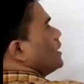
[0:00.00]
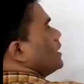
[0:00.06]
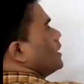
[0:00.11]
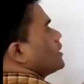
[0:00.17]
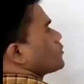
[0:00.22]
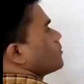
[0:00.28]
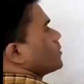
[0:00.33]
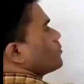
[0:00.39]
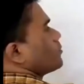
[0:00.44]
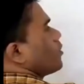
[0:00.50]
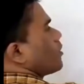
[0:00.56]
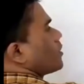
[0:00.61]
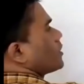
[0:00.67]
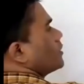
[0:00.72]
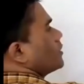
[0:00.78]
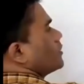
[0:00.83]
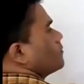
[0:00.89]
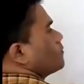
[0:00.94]
be
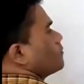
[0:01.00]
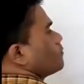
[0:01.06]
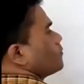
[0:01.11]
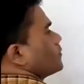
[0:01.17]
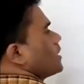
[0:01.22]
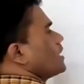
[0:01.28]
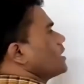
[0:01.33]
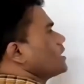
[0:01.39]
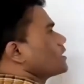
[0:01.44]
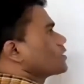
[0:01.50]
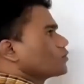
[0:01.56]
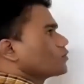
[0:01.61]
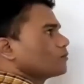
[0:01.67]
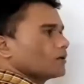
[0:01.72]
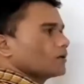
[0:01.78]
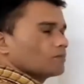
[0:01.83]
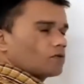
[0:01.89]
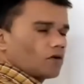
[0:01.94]
broken. AA should be
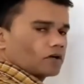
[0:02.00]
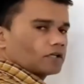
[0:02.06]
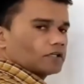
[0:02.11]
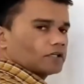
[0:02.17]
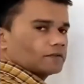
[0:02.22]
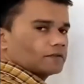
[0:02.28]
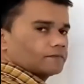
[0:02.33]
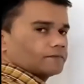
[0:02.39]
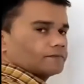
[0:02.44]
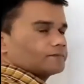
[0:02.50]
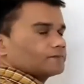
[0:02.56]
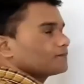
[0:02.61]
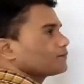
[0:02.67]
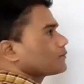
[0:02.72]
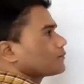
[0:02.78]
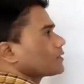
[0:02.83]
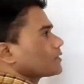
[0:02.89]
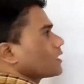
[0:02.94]
broken.
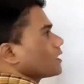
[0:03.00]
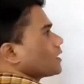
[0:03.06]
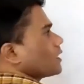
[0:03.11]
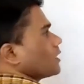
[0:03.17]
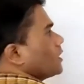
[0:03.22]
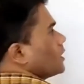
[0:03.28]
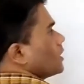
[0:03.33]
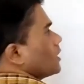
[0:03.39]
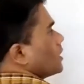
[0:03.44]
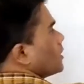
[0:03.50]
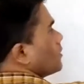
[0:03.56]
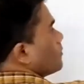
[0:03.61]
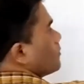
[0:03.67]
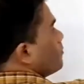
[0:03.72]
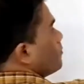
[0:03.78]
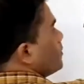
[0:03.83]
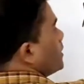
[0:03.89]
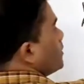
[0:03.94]

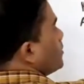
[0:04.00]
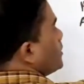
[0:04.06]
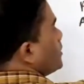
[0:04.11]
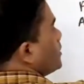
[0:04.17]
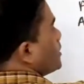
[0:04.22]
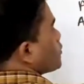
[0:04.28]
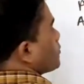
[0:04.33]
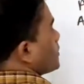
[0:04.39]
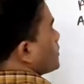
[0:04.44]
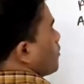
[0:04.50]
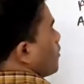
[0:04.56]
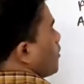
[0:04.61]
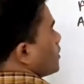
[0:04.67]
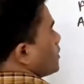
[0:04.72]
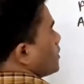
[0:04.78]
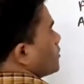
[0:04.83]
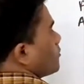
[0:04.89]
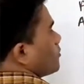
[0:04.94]
BB should be
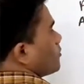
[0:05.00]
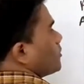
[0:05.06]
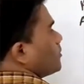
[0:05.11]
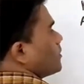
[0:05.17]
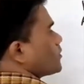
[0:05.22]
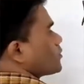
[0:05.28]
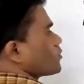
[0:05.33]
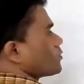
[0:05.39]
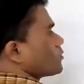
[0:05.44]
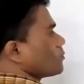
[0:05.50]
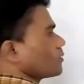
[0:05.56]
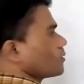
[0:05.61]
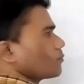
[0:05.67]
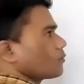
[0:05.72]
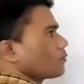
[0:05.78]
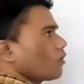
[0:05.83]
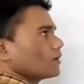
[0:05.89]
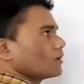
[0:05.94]
broken. BB should be
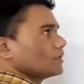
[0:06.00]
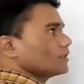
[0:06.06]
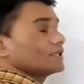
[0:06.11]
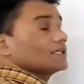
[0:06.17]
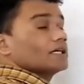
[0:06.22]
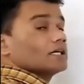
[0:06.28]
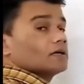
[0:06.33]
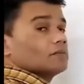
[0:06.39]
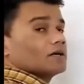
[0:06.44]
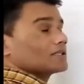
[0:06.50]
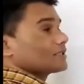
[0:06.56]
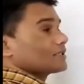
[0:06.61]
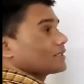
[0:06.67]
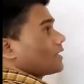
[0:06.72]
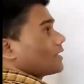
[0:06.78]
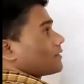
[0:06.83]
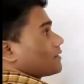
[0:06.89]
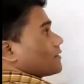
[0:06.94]
broken. But
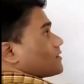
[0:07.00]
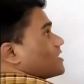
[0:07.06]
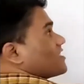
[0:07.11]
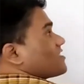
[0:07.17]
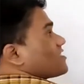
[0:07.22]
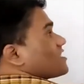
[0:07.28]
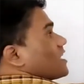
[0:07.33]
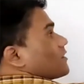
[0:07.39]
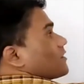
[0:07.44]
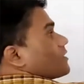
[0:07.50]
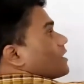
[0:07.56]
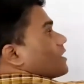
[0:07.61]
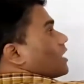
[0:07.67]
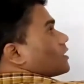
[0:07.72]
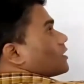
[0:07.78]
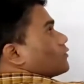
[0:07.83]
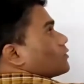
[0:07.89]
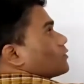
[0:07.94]
since
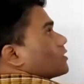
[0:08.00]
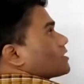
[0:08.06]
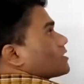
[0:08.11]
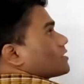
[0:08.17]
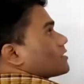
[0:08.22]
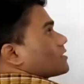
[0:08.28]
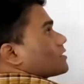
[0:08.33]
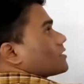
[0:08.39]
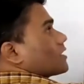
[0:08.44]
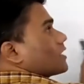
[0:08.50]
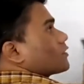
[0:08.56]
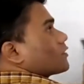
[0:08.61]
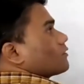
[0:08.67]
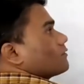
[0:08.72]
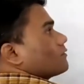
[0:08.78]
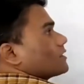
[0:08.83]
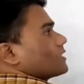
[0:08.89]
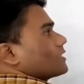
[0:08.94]
the strength of
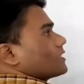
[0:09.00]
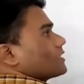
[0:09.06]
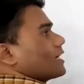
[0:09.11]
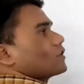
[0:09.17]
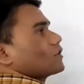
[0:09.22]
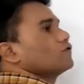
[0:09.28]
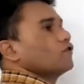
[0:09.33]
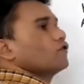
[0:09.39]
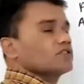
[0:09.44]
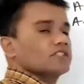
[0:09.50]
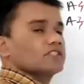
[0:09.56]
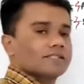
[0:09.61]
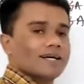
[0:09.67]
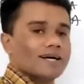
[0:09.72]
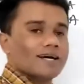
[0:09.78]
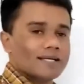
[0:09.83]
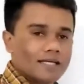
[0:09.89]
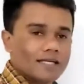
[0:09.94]
attractive forces are
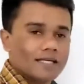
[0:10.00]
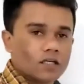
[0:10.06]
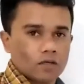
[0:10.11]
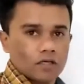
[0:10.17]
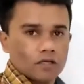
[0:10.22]
equal,